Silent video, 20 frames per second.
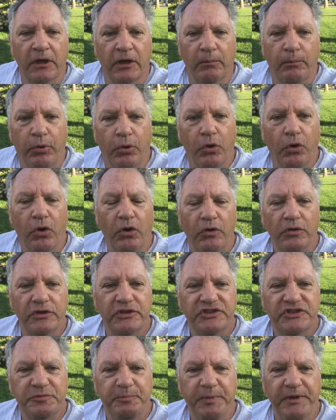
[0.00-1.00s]
Paul
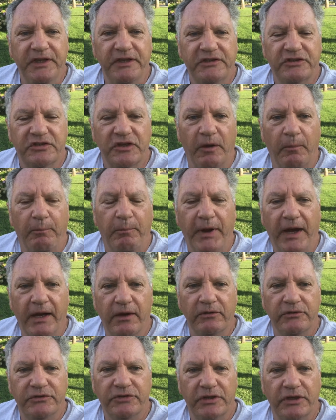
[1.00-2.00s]
speaks
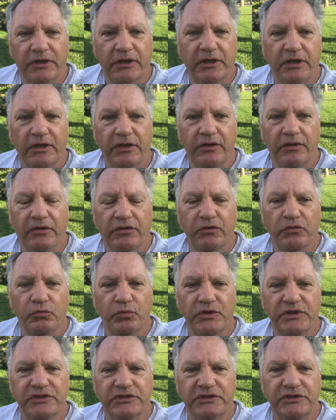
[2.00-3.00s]
about the
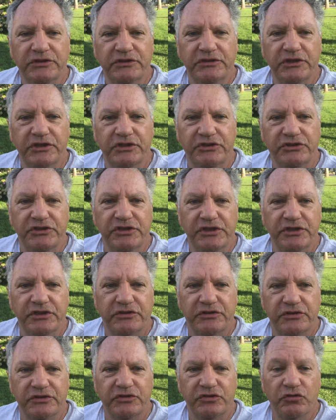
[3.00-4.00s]
risen
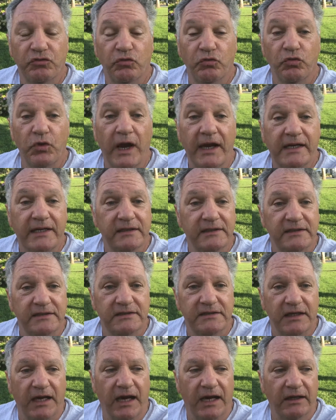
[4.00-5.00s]
Jesus
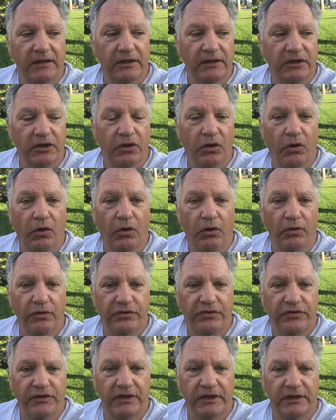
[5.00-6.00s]
reconciling all
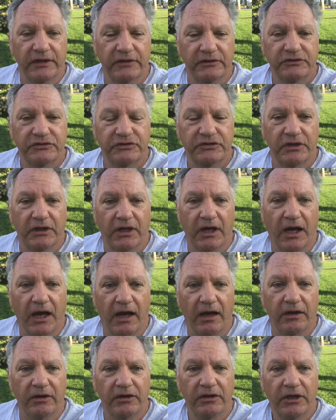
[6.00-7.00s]
things to
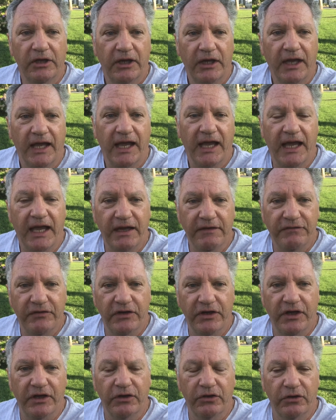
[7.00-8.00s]
God, heaven
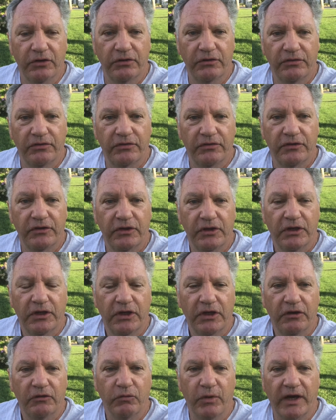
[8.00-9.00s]
and earth,
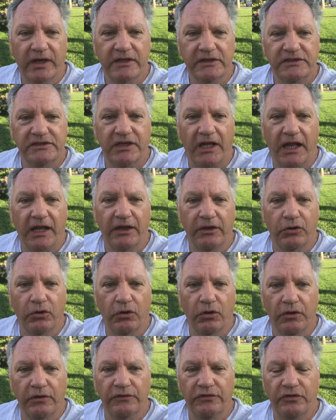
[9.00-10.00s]
reconciling
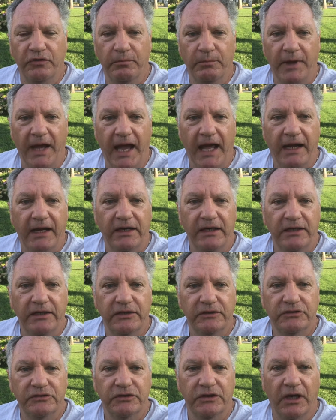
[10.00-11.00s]
all of humanity
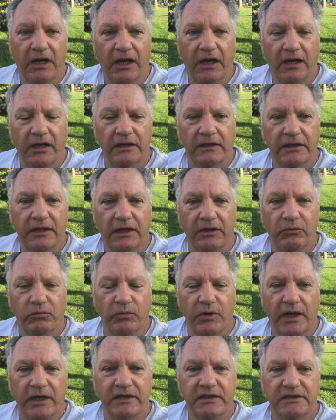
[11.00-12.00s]
to God, and
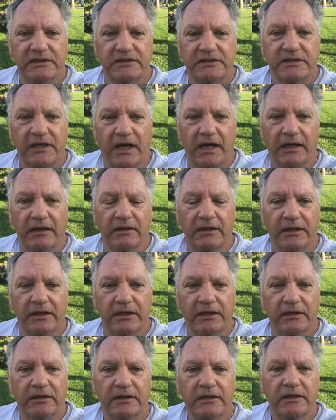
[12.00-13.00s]

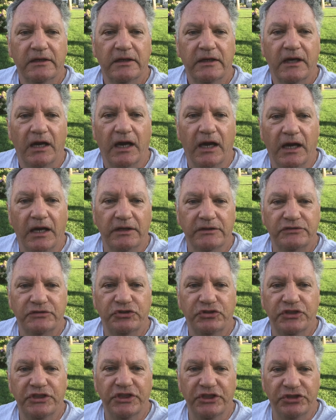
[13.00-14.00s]
reconciling us
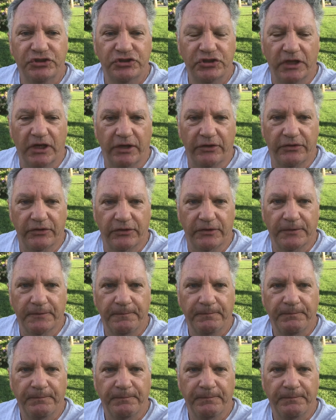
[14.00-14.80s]
to each other.